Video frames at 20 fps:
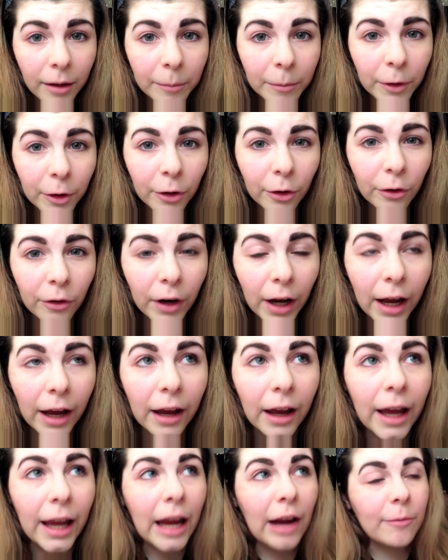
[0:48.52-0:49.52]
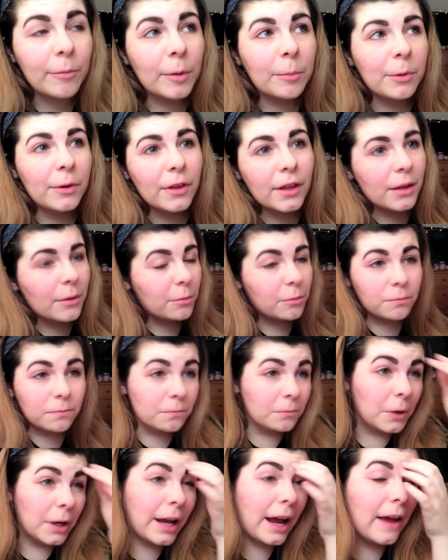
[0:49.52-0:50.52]
They're gray. I can't remember
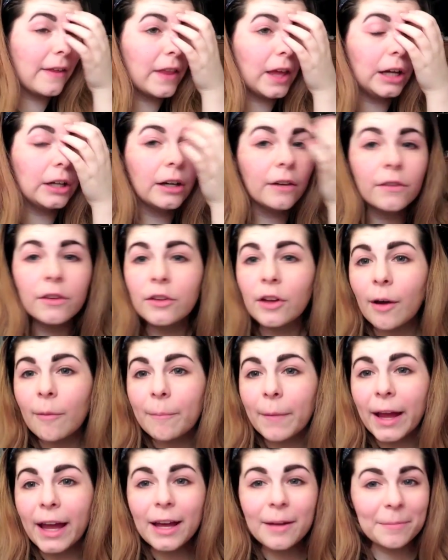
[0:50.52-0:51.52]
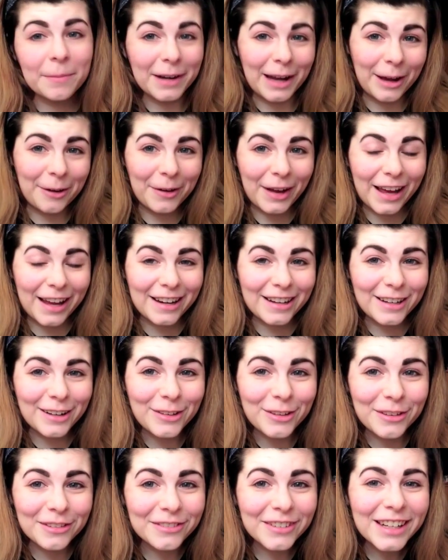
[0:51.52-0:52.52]
what kind they are off the top of my head, but I'll add it
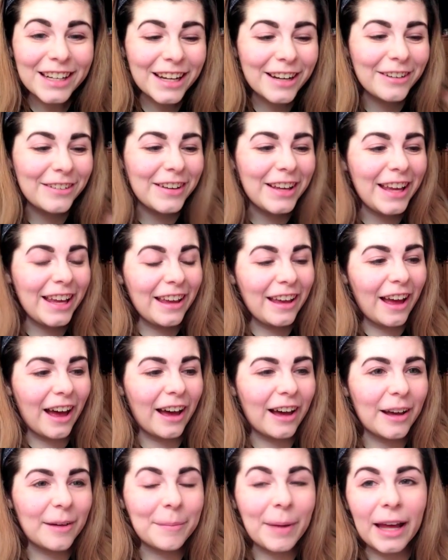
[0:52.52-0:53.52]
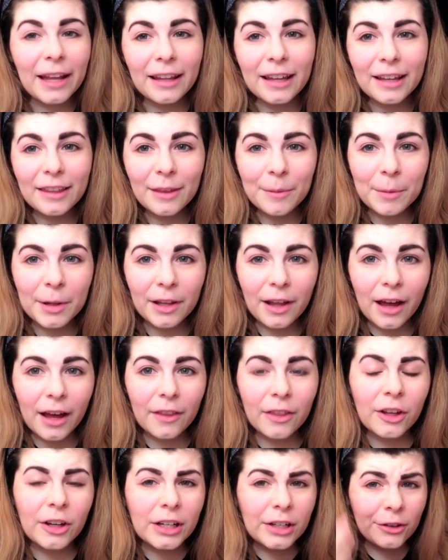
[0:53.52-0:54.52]
into the video. I like them a
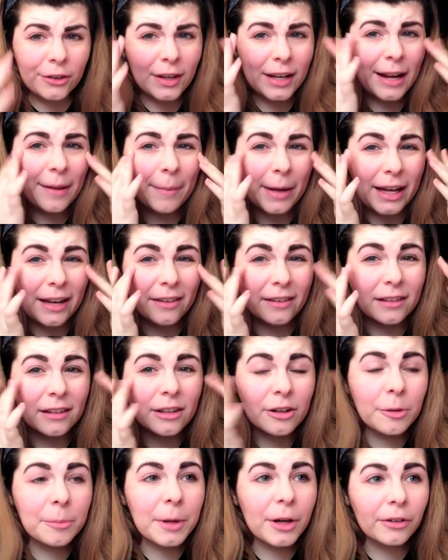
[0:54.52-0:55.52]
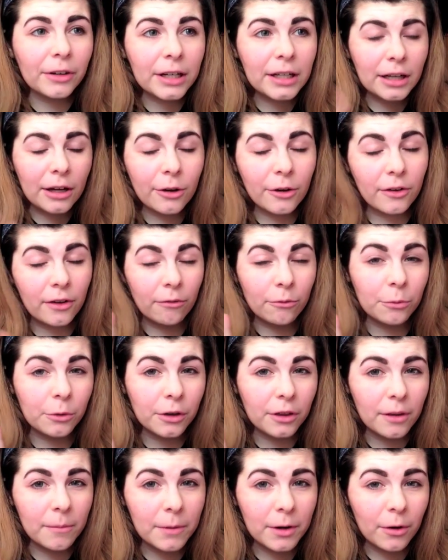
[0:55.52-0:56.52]
lot. They're irritating my eyes a little bit right now because I haven't
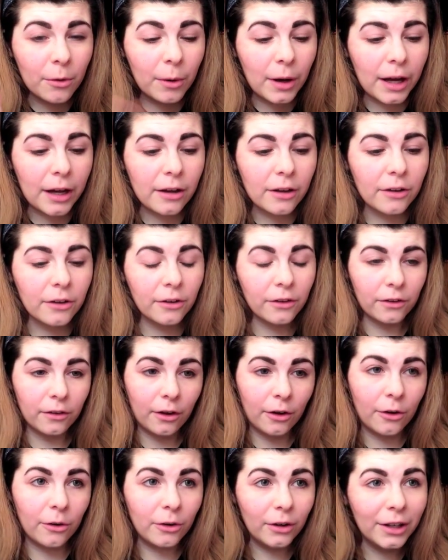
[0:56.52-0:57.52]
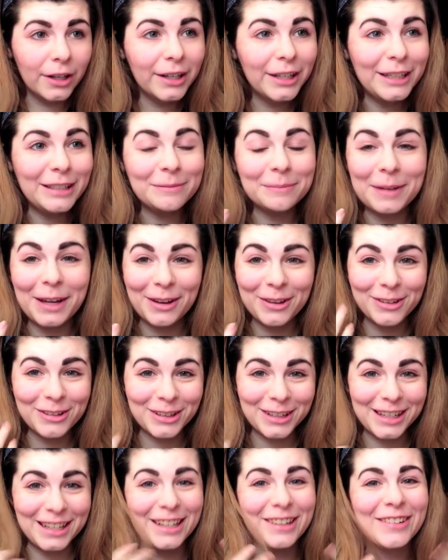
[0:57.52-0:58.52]
worn them in a while, so my eyes
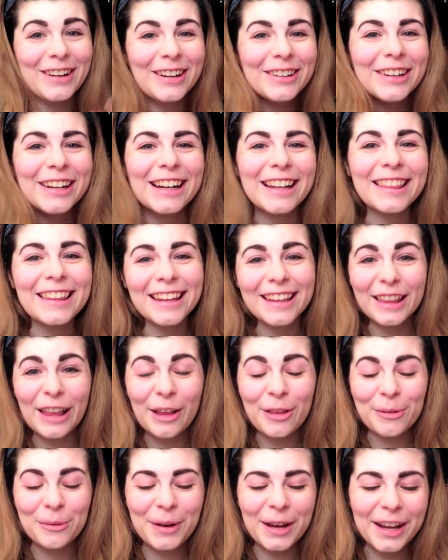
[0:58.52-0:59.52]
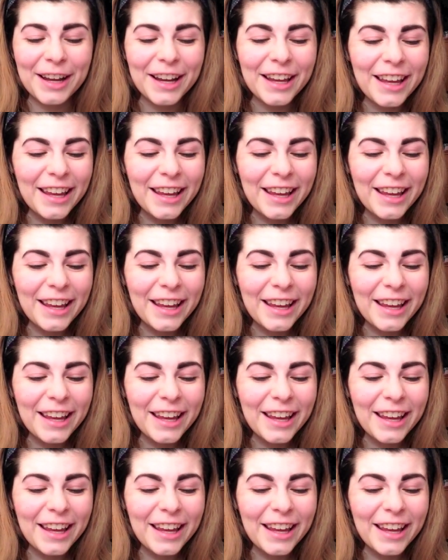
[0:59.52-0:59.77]
start getting red or anything, that's why.